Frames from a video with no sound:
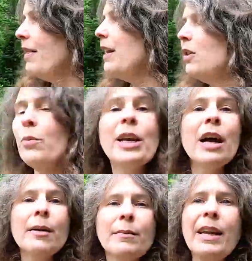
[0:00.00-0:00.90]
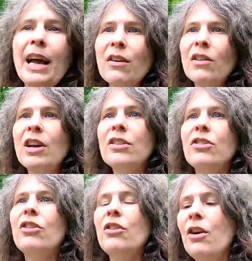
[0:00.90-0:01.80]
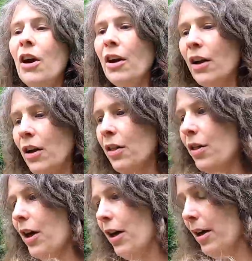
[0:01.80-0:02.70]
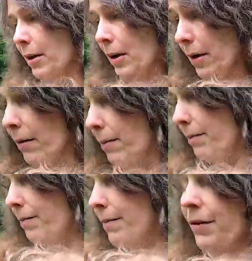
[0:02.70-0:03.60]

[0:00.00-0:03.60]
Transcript: Then as we come down to the the